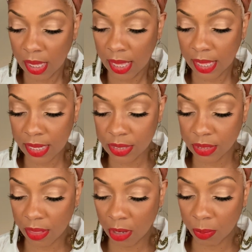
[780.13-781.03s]
is
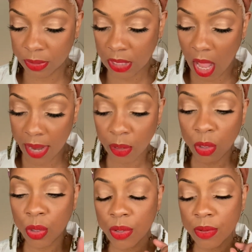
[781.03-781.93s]
their
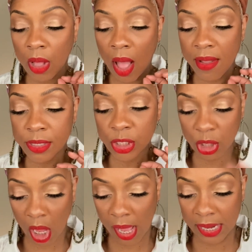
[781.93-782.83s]
Botanical
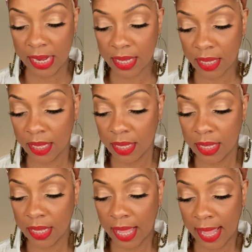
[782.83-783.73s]
Tonic
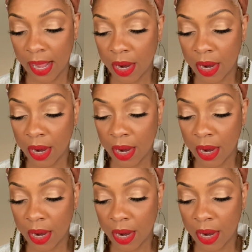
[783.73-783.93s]
Hair